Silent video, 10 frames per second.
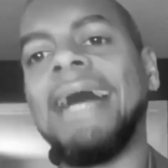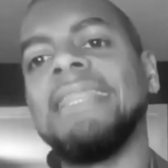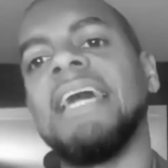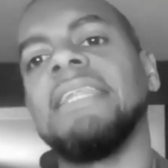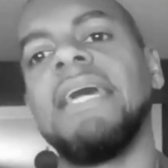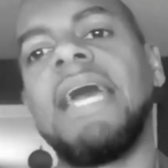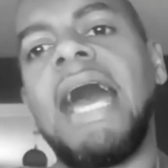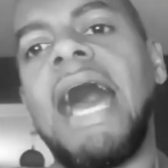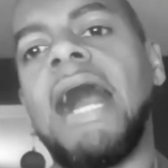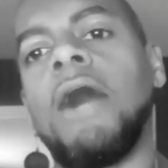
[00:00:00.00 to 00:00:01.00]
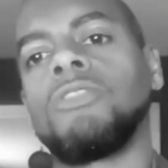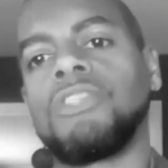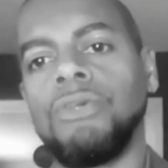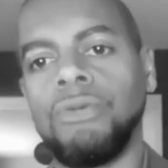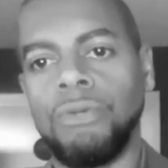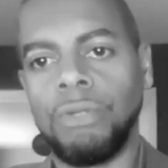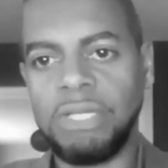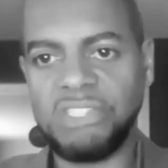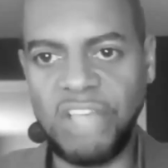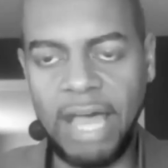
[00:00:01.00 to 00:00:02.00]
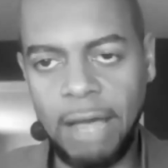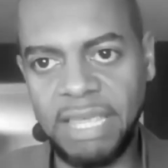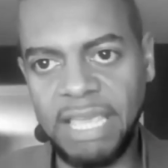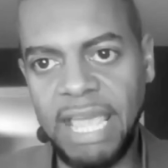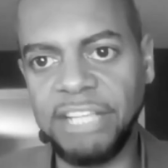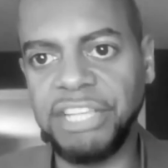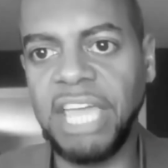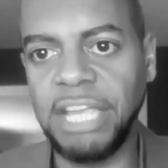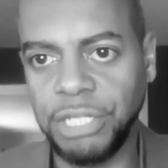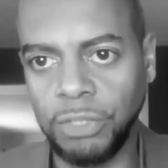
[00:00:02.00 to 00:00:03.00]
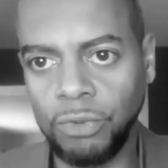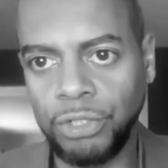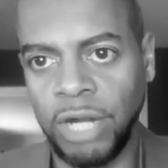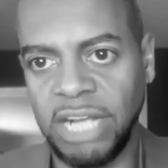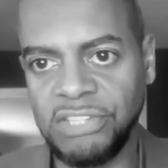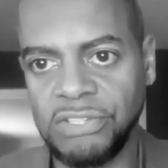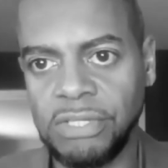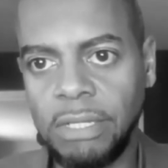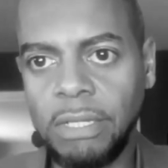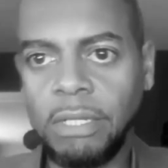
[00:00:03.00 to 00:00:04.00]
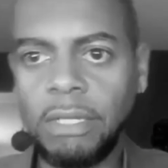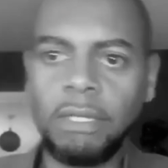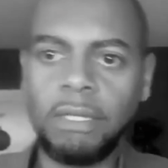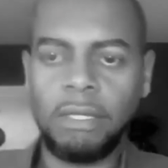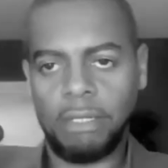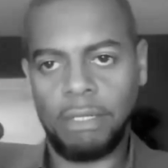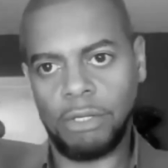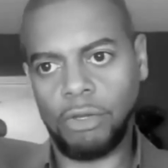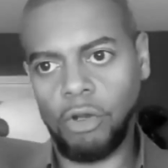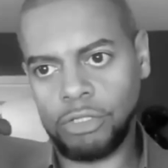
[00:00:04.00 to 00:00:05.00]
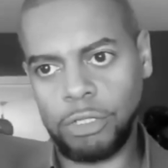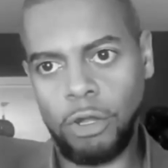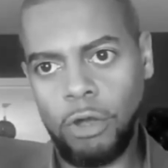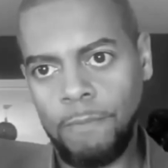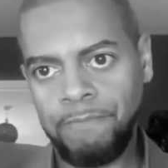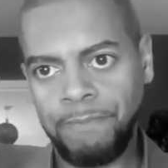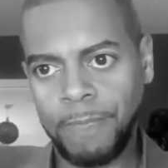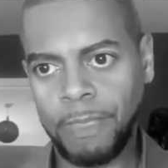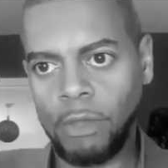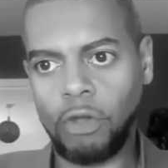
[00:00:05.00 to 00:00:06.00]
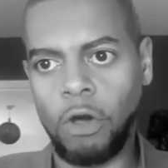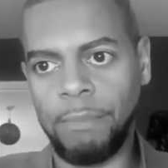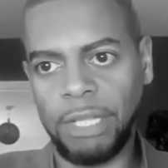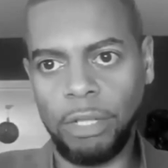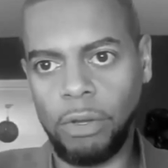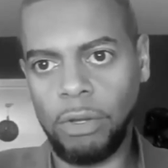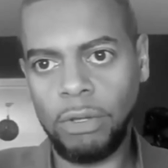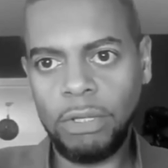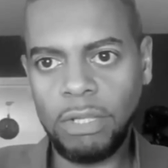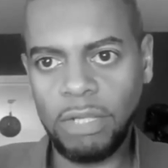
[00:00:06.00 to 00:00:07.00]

and then how to set up the educational trust, God's law, common law,